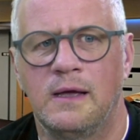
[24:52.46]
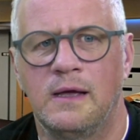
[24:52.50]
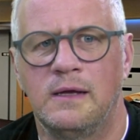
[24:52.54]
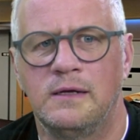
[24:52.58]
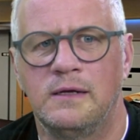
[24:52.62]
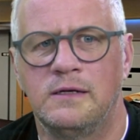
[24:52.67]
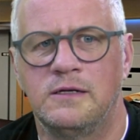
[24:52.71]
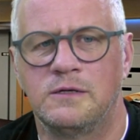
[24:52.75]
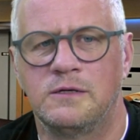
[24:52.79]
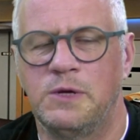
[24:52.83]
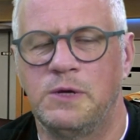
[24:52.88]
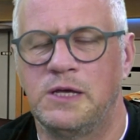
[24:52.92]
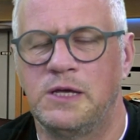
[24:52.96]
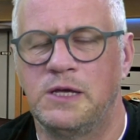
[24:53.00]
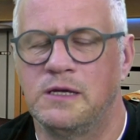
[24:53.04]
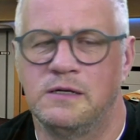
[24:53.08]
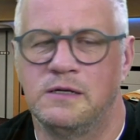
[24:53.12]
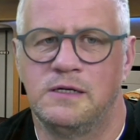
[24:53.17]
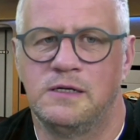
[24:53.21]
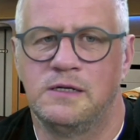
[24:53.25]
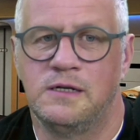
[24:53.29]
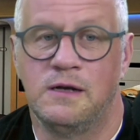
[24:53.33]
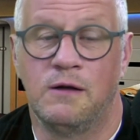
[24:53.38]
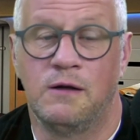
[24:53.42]
Just
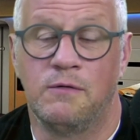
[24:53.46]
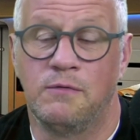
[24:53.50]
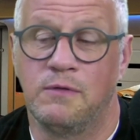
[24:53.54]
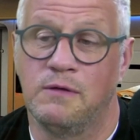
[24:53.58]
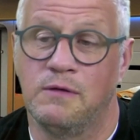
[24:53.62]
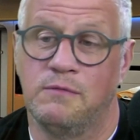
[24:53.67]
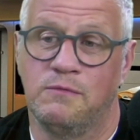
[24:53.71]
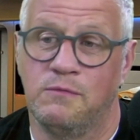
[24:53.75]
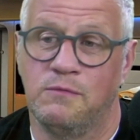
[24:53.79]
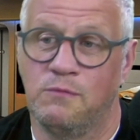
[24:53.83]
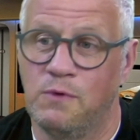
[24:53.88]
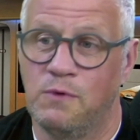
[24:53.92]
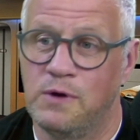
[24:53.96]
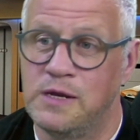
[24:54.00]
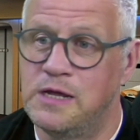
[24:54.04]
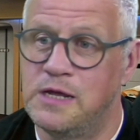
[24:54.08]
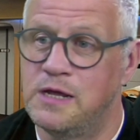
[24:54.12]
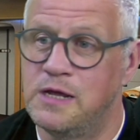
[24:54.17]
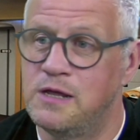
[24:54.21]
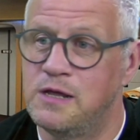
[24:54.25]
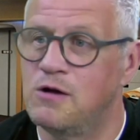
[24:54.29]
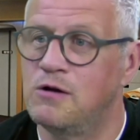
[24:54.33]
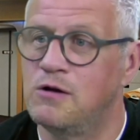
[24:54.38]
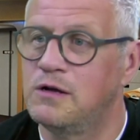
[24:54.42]
because, when you're
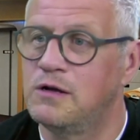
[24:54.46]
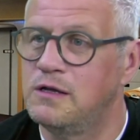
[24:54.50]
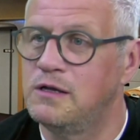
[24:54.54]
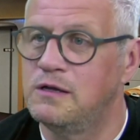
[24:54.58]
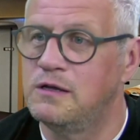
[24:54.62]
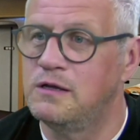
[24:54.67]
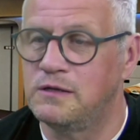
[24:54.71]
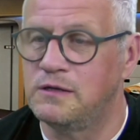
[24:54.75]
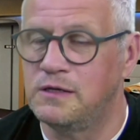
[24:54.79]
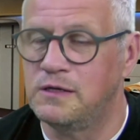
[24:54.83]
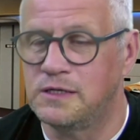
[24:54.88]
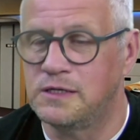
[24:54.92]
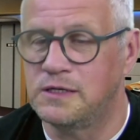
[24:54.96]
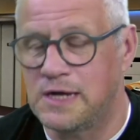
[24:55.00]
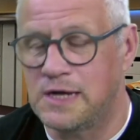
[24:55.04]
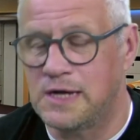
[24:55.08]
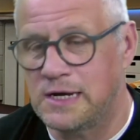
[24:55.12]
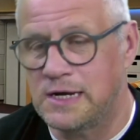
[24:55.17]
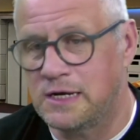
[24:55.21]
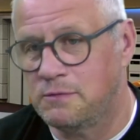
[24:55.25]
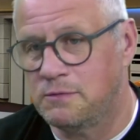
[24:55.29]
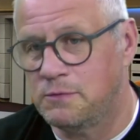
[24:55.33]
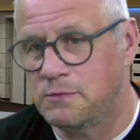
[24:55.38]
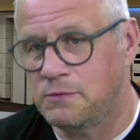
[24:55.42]
younger, you're
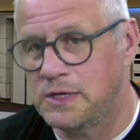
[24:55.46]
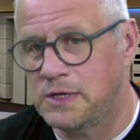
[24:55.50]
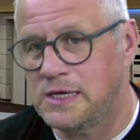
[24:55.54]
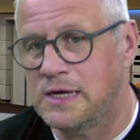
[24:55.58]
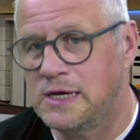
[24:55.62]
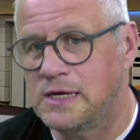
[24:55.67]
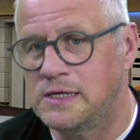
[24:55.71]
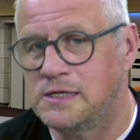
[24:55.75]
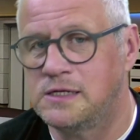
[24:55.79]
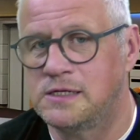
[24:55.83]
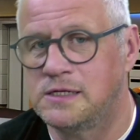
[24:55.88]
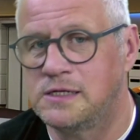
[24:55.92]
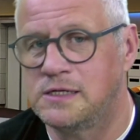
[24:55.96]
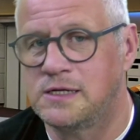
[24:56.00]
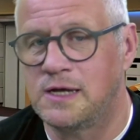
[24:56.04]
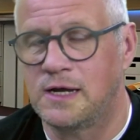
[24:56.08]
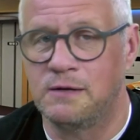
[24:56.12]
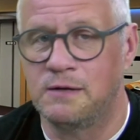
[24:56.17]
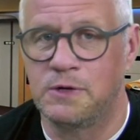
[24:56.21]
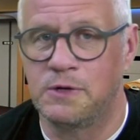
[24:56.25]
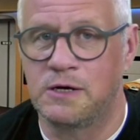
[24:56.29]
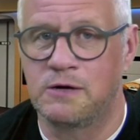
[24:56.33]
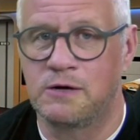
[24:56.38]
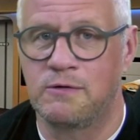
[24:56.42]
taking it with kids, you're taking
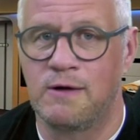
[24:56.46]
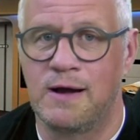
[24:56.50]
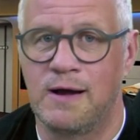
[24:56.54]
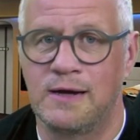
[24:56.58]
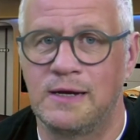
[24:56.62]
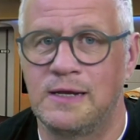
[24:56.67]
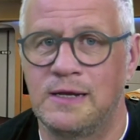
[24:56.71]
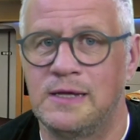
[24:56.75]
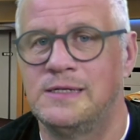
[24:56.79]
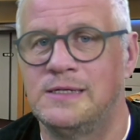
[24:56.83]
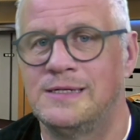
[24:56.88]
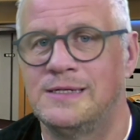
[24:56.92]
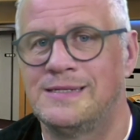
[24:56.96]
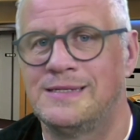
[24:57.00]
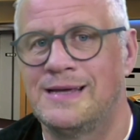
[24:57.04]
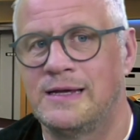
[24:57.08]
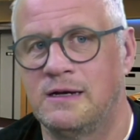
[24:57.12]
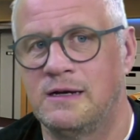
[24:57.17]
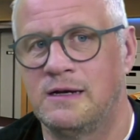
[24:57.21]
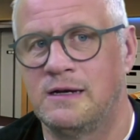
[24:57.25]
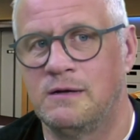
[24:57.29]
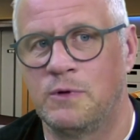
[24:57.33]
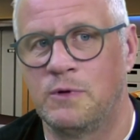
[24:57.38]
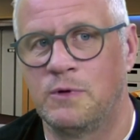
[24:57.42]
it with grandkids, you're
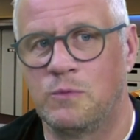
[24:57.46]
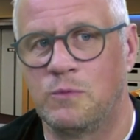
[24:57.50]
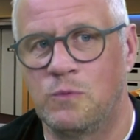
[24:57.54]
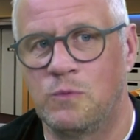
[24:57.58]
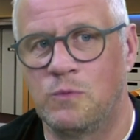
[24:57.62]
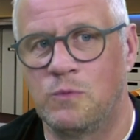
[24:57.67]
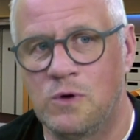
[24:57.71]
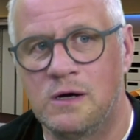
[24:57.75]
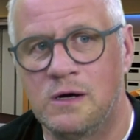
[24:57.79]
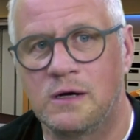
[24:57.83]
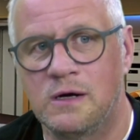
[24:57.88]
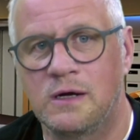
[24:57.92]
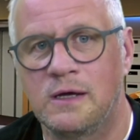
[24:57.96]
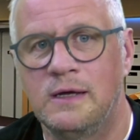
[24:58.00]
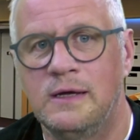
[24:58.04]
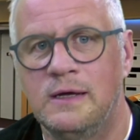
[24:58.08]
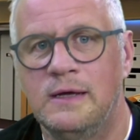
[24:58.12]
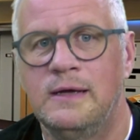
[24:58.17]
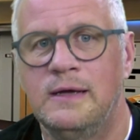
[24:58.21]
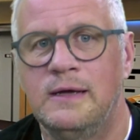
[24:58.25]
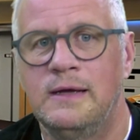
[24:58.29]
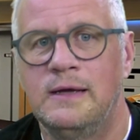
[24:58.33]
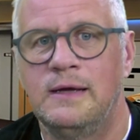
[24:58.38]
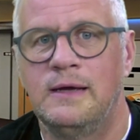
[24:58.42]
taking it with work.
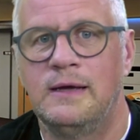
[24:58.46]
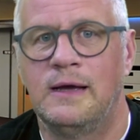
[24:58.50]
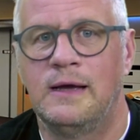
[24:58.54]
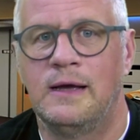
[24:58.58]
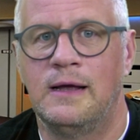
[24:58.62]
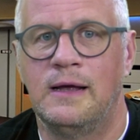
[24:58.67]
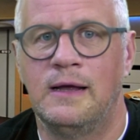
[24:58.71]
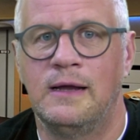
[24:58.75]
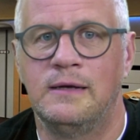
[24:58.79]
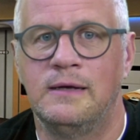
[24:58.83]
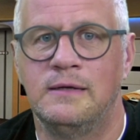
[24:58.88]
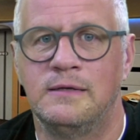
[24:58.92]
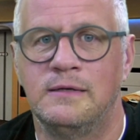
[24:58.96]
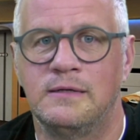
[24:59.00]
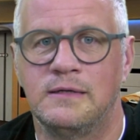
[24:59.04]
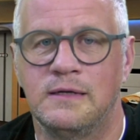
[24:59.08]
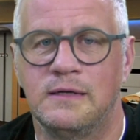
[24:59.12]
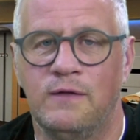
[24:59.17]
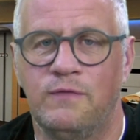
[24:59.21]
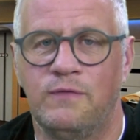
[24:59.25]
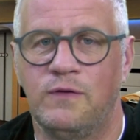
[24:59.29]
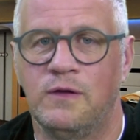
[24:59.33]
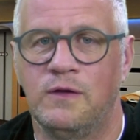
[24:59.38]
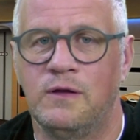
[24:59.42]
And
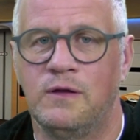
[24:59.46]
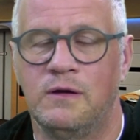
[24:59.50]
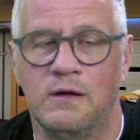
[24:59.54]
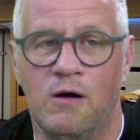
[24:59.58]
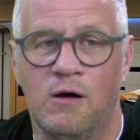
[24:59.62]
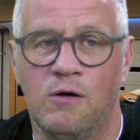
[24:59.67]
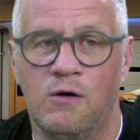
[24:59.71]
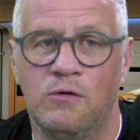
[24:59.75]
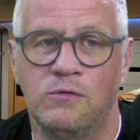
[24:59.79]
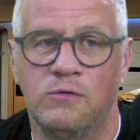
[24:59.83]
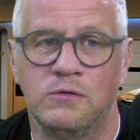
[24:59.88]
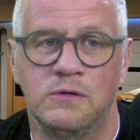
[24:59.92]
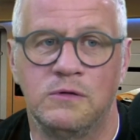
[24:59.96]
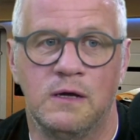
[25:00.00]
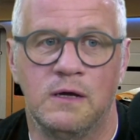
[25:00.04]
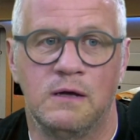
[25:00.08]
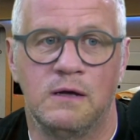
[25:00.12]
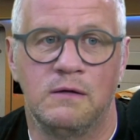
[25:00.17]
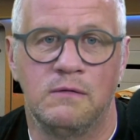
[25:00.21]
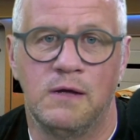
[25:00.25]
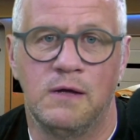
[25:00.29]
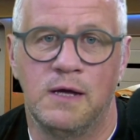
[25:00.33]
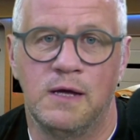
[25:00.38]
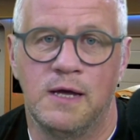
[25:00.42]
if you're
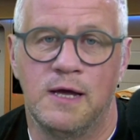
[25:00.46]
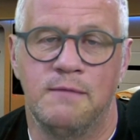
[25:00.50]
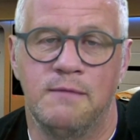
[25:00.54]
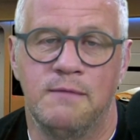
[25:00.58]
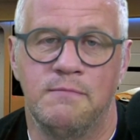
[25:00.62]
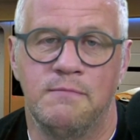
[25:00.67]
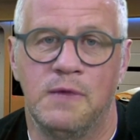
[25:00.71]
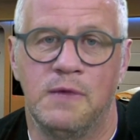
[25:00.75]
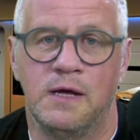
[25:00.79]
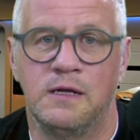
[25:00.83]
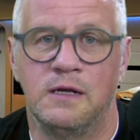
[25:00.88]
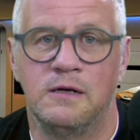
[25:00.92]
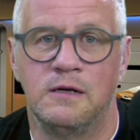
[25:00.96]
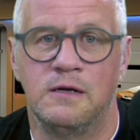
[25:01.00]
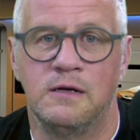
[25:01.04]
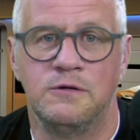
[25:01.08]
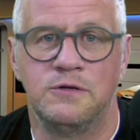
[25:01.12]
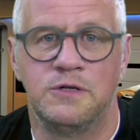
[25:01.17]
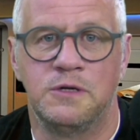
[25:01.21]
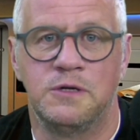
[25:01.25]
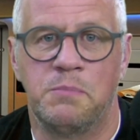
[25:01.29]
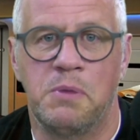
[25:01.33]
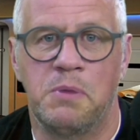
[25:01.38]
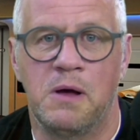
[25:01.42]
older and you
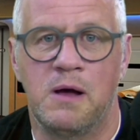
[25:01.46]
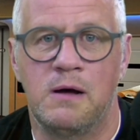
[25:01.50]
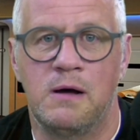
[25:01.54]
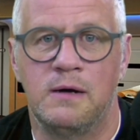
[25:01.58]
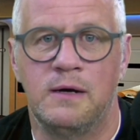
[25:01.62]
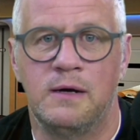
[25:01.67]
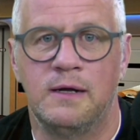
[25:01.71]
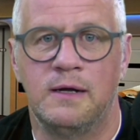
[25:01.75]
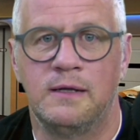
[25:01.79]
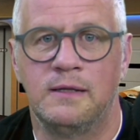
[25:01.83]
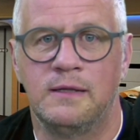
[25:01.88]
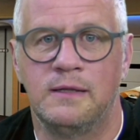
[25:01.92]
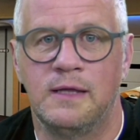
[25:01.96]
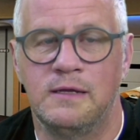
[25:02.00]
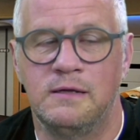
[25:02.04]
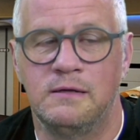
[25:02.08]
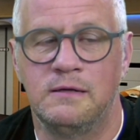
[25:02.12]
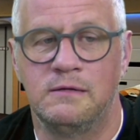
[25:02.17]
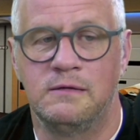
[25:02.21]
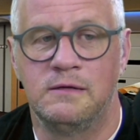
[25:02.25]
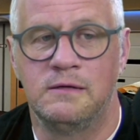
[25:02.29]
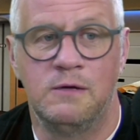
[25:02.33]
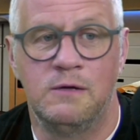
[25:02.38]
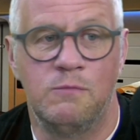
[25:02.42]
lose your partner,
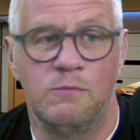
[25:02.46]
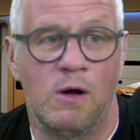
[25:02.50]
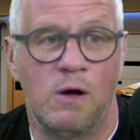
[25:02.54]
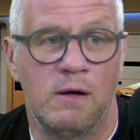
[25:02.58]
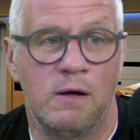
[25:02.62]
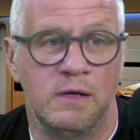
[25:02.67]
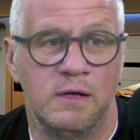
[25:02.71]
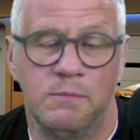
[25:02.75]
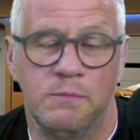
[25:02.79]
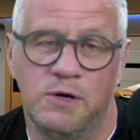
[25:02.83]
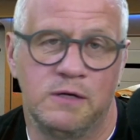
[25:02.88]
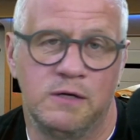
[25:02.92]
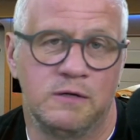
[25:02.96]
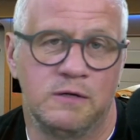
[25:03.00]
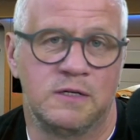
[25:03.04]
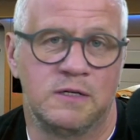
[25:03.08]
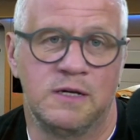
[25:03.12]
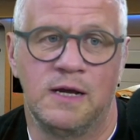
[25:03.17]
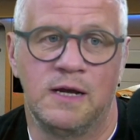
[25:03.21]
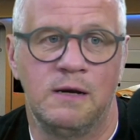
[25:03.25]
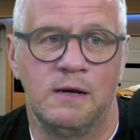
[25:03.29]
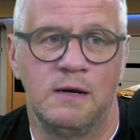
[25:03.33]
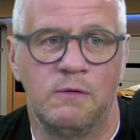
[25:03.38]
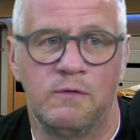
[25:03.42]
then you might not
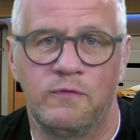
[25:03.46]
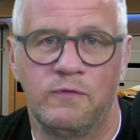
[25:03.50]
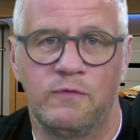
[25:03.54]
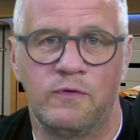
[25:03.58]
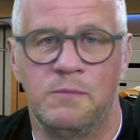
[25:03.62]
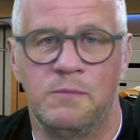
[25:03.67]
see anyone for a